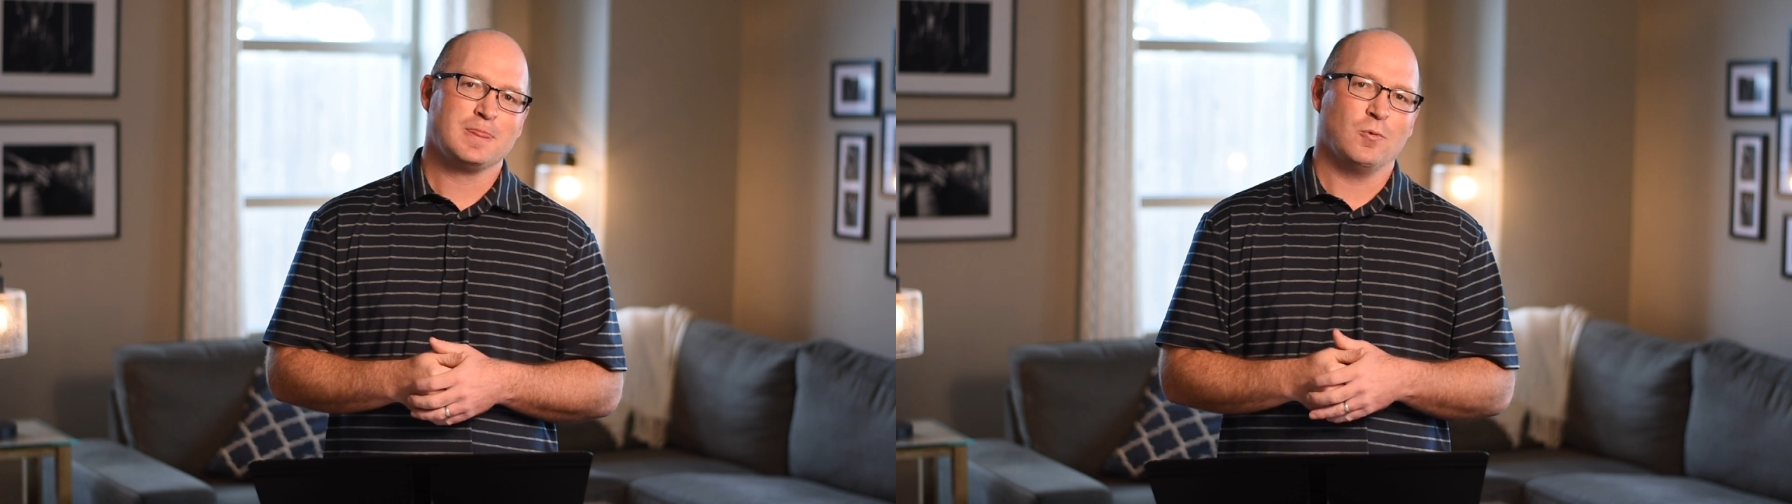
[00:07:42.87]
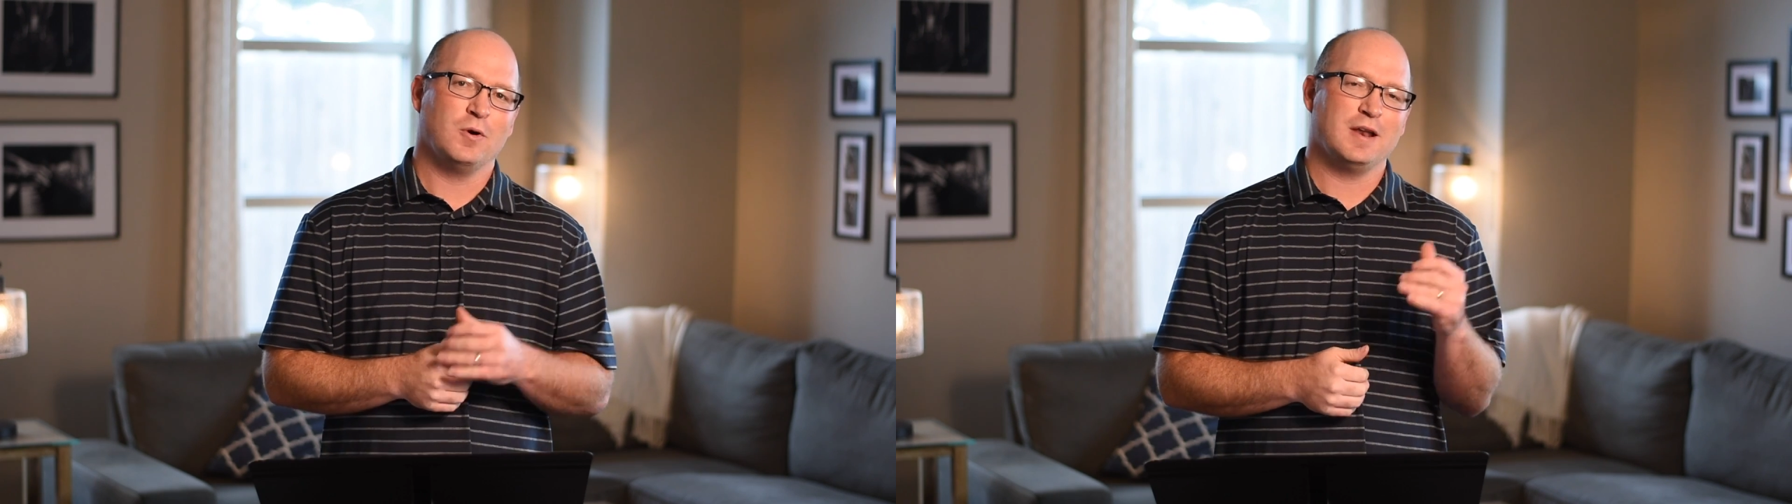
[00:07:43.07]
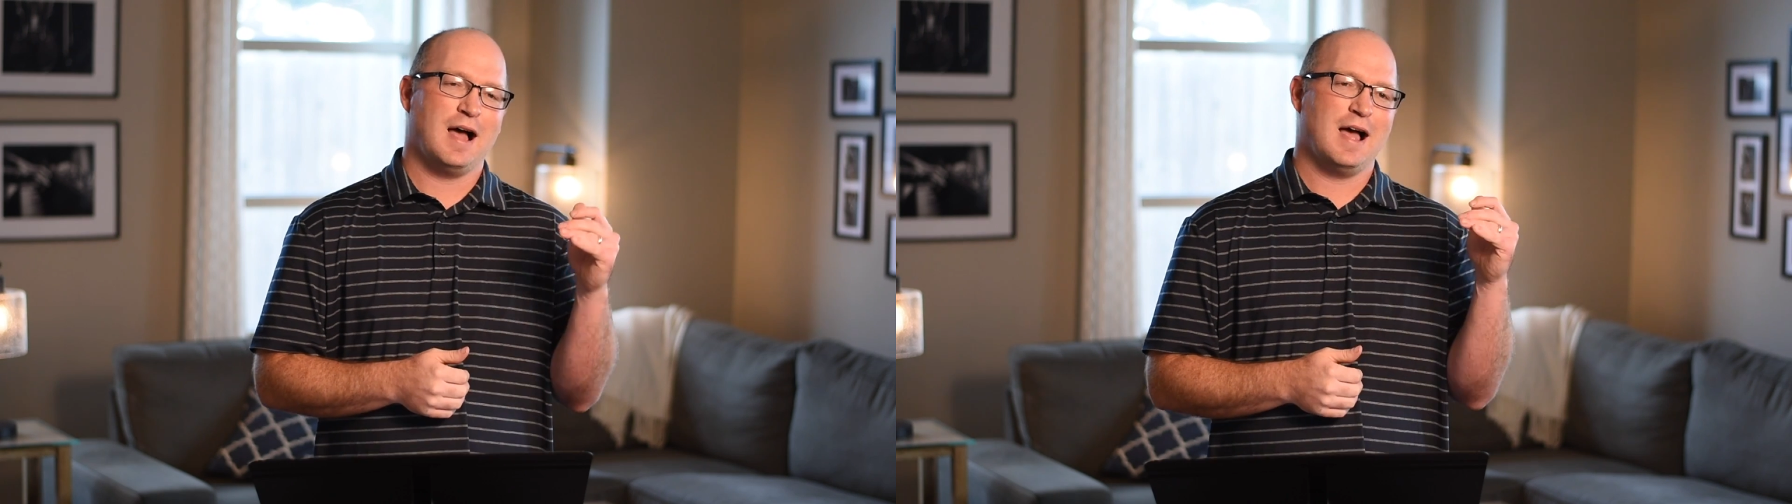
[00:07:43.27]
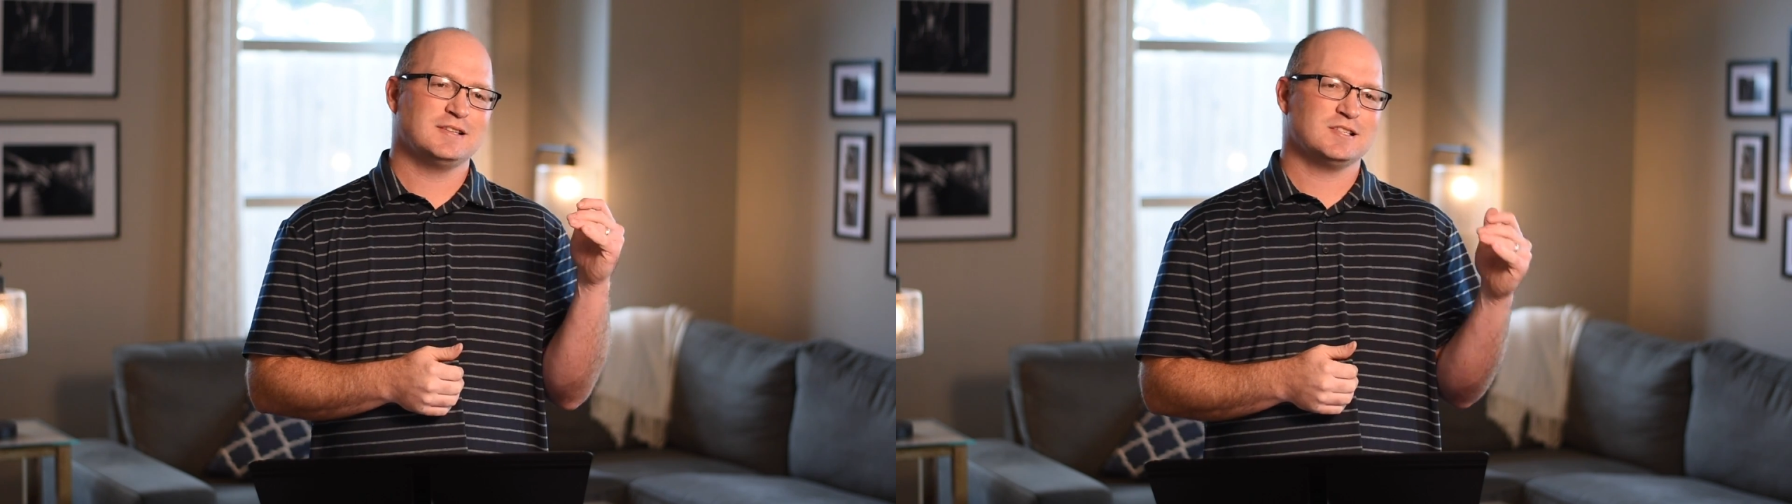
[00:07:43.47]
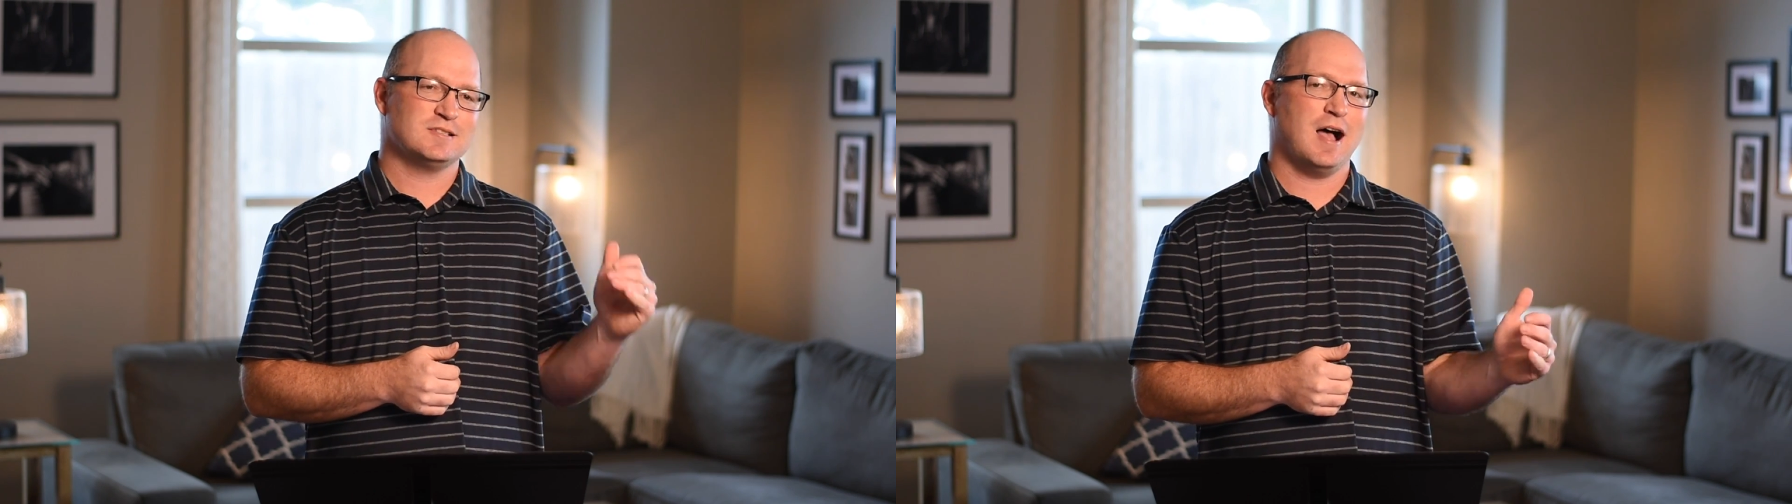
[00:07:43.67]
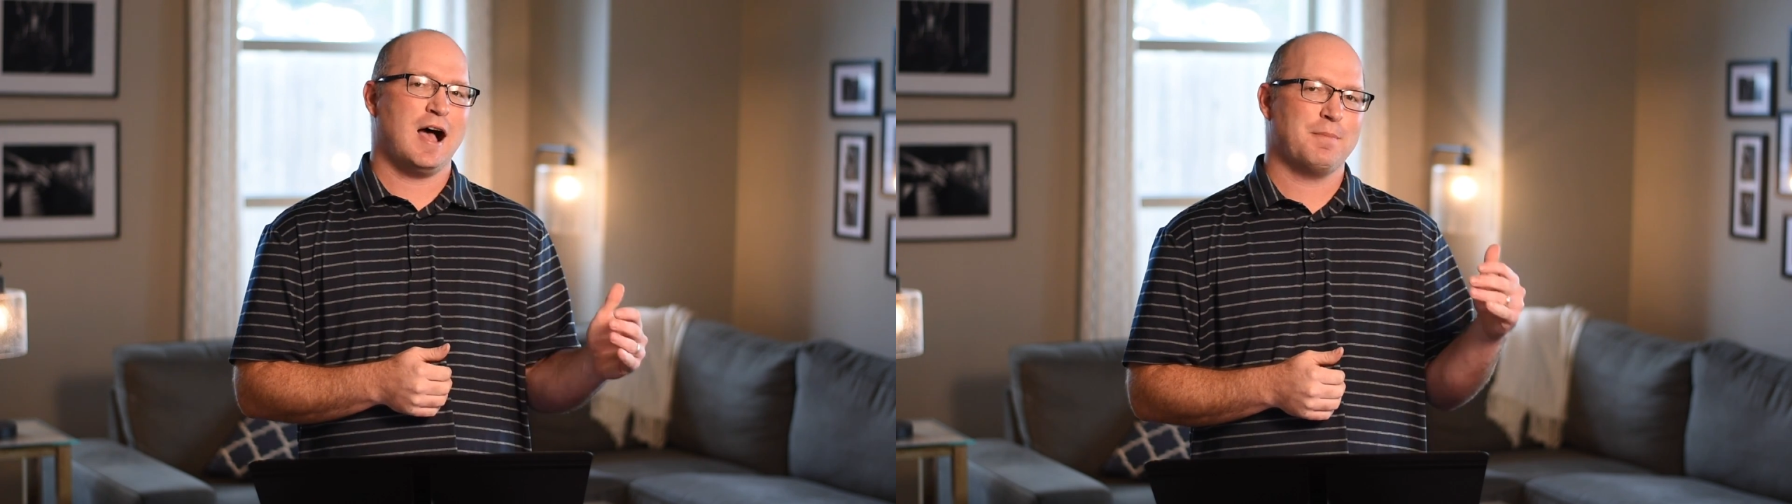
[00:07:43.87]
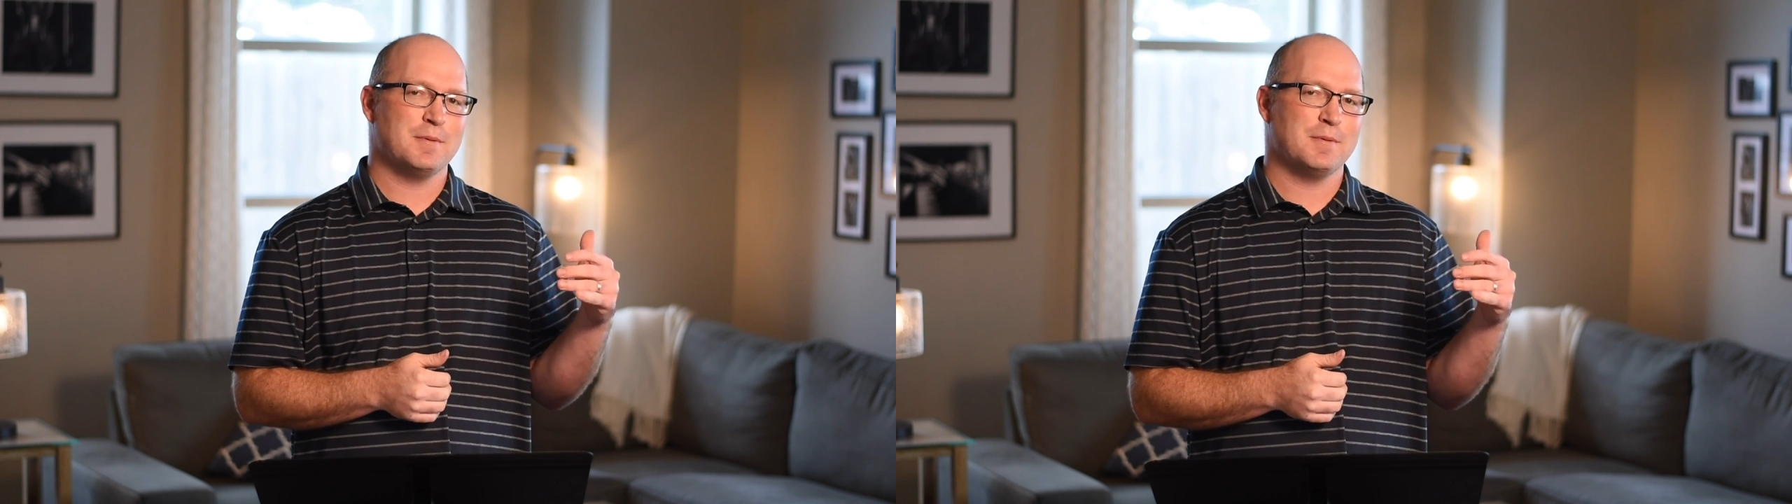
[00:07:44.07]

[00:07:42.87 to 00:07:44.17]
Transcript: when I stop